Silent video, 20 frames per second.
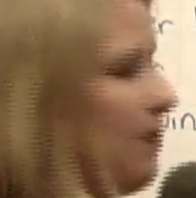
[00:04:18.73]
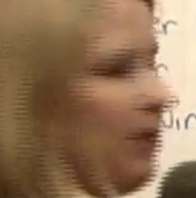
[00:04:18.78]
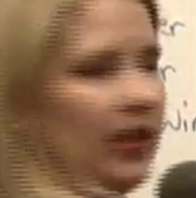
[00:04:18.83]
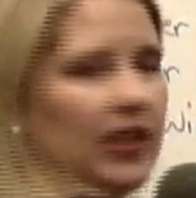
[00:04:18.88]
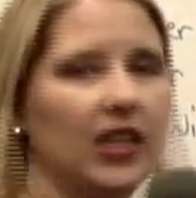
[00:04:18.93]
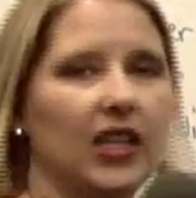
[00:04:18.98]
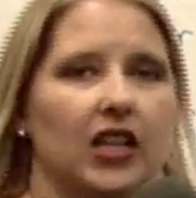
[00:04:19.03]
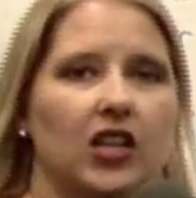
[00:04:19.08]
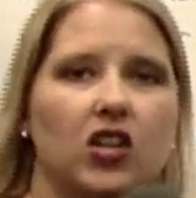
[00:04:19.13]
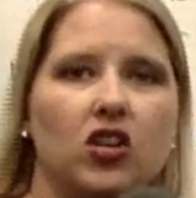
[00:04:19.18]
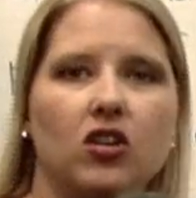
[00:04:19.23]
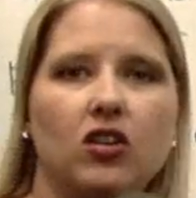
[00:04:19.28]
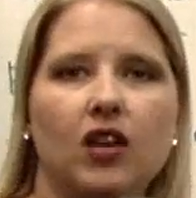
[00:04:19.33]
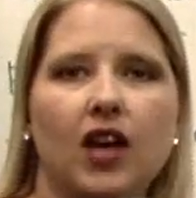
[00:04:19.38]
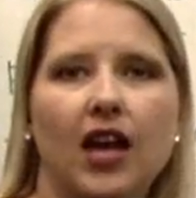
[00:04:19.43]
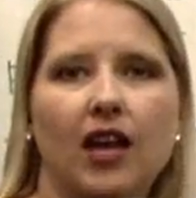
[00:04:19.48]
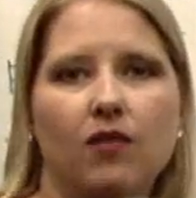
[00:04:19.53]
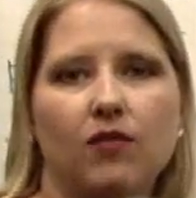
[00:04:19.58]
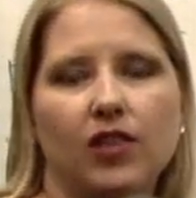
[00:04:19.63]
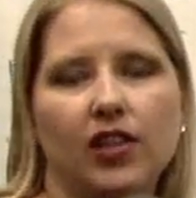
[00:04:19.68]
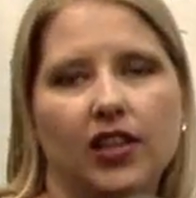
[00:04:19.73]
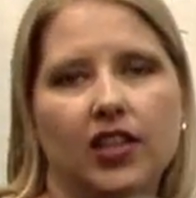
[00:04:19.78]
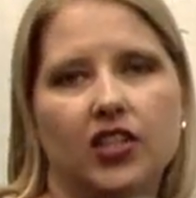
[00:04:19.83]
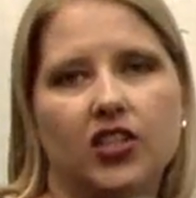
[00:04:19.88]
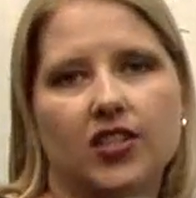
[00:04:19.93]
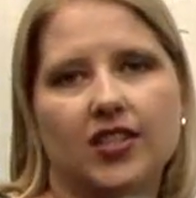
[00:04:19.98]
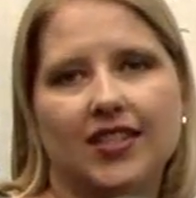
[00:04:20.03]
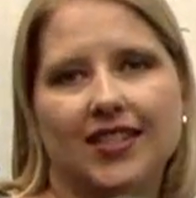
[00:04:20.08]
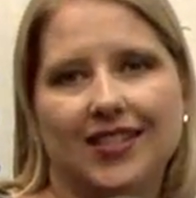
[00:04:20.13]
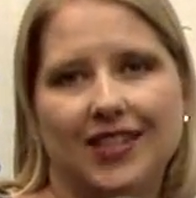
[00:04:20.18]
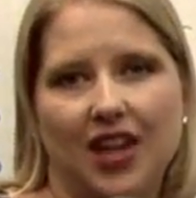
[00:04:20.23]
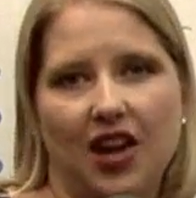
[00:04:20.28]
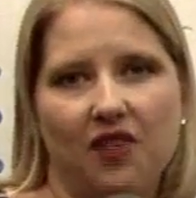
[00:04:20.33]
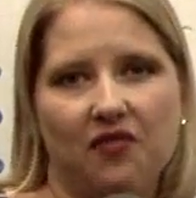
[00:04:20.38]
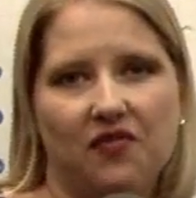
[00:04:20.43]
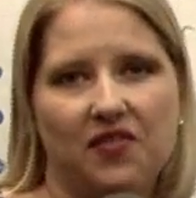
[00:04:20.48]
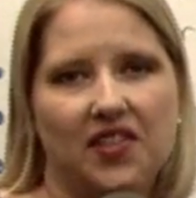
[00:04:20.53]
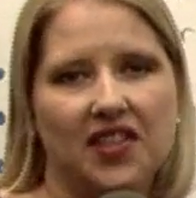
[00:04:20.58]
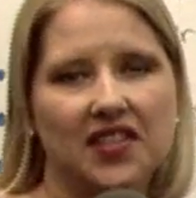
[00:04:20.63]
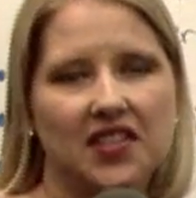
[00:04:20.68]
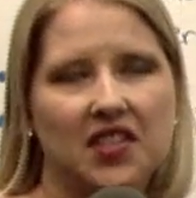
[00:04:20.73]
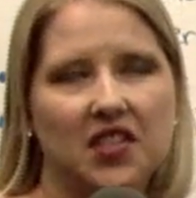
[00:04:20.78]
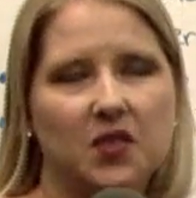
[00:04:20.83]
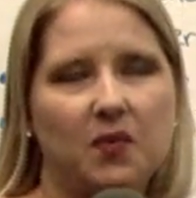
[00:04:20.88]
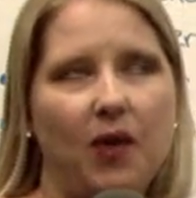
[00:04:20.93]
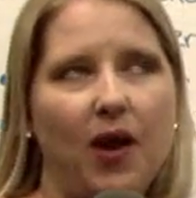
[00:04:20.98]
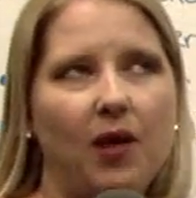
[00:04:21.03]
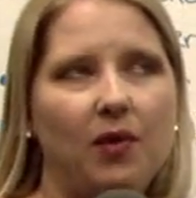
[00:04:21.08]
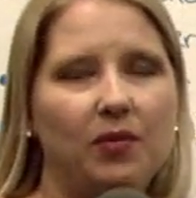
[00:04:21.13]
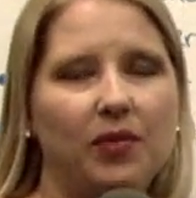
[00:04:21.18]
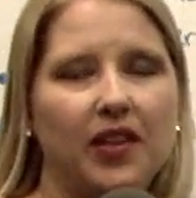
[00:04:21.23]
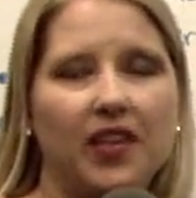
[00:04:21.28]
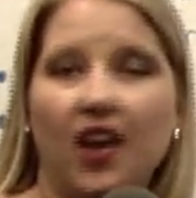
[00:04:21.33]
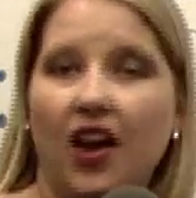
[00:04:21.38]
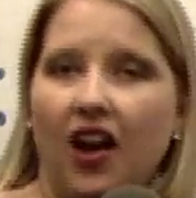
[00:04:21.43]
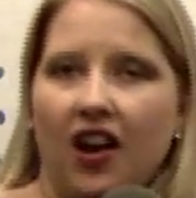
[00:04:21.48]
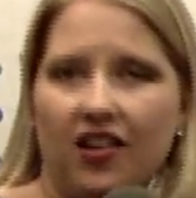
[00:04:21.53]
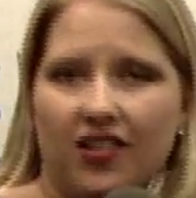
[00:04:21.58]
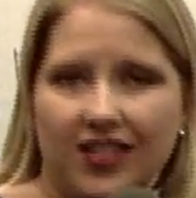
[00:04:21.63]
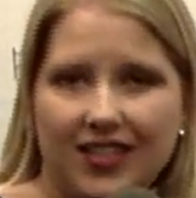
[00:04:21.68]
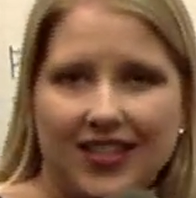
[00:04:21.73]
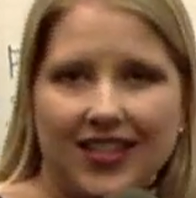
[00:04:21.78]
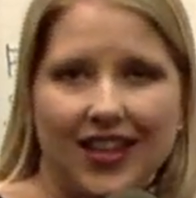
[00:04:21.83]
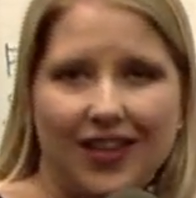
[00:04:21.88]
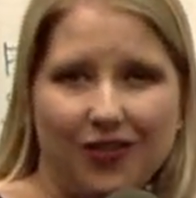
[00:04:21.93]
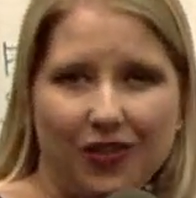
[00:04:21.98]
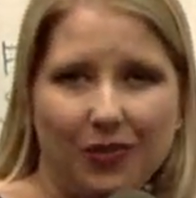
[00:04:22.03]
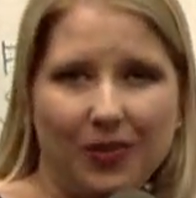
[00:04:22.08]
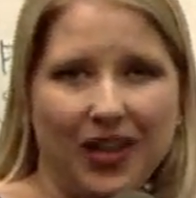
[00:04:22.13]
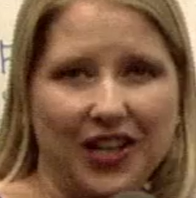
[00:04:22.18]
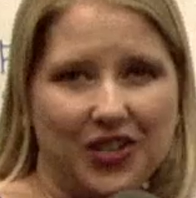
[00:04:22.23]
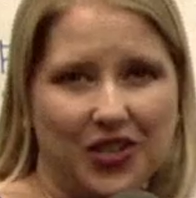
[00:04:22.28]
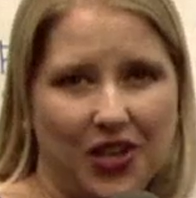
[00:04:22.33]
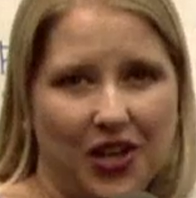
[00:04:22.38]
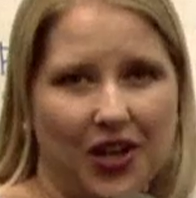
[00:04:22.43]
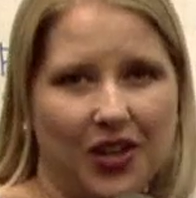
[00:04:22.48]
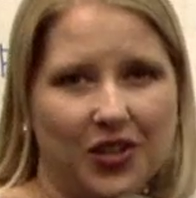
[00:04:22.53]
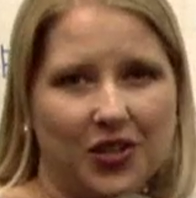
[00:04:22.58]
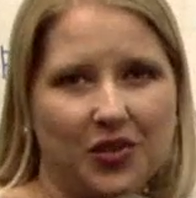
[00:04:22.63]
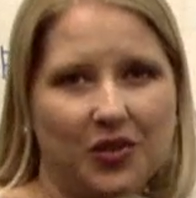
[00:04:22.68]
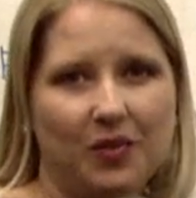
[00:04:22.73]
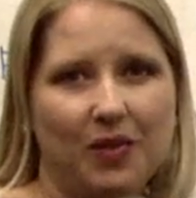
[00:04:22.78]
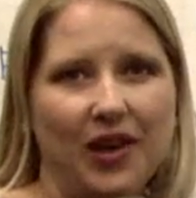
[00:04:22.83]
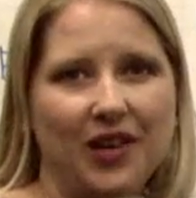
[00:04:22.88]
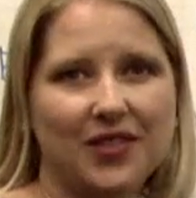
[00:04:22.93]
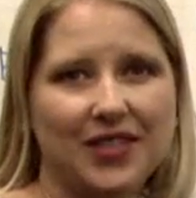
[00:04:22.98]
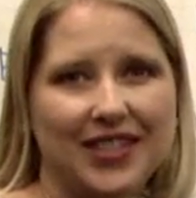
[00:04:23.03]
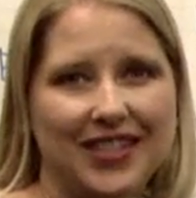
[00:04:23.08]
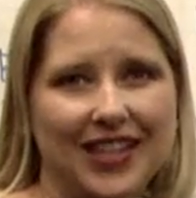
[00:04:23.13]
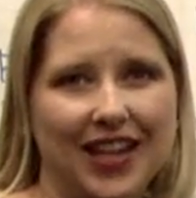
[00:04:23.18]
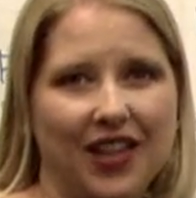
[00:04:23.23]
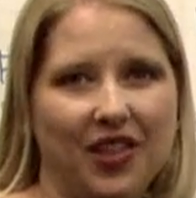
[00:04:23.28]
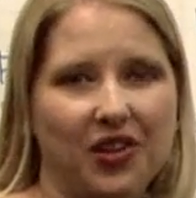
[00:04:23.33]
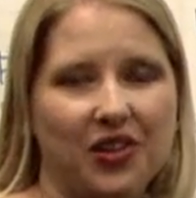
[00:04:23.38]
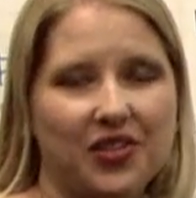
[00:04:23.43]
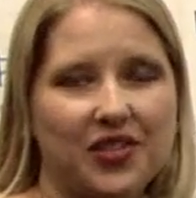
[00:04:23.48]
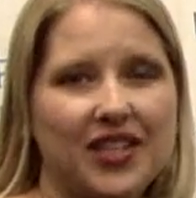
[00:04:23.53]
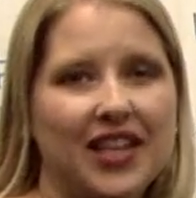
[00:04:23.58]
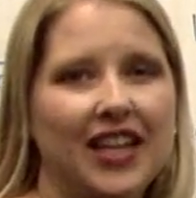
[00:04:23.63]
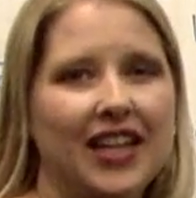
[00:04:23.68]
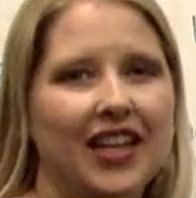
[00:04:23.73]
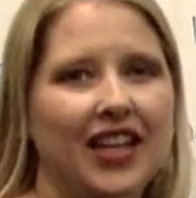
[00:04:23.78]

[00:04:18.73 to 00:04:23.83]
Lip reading: political and religious stuff. This is probably the hardest thing for me to talk to about sellers.